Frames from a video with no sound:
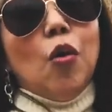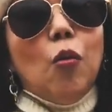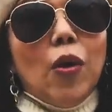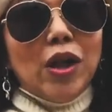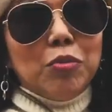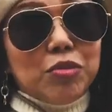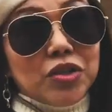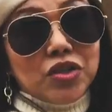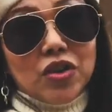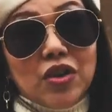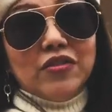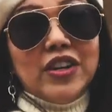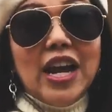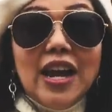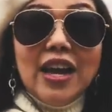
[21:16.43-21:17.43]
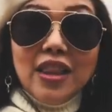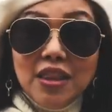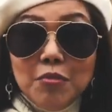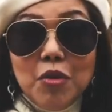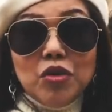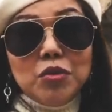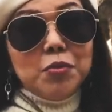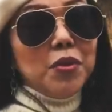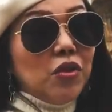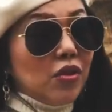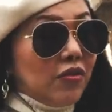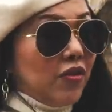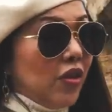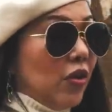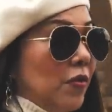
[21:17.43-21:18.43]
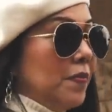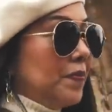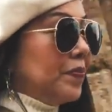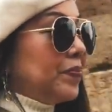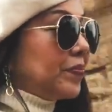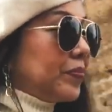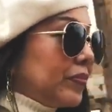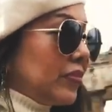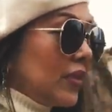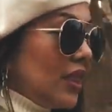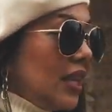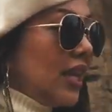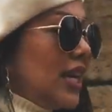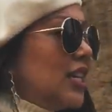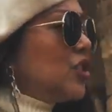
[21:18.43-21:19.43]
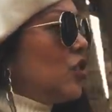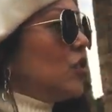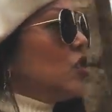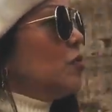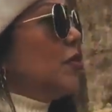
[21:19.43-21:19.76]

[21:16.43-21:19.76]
well-preserved and the most beautiful is also